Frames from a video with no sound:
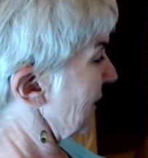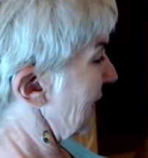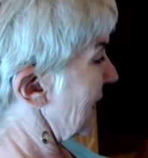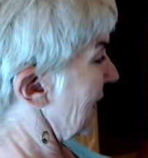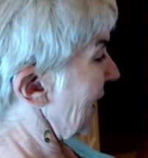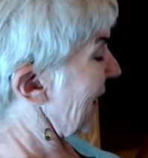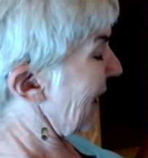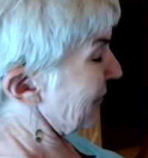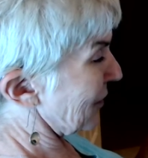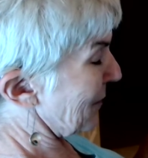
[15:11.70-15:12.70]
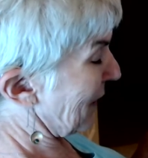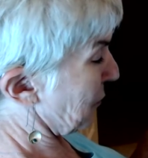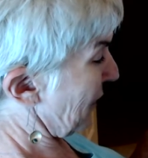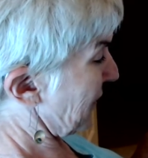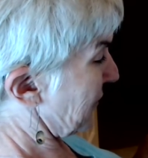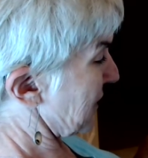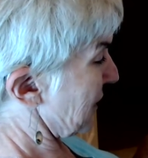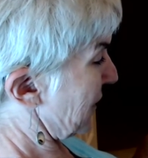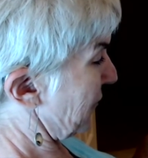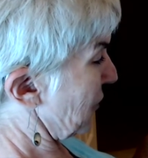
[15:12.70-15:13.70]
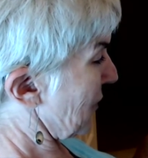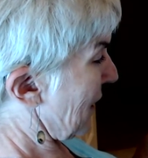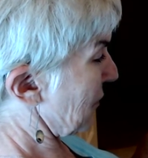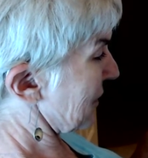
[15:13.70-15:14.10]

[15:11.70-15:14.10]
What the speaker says: "I have to make breakfast in a few hours,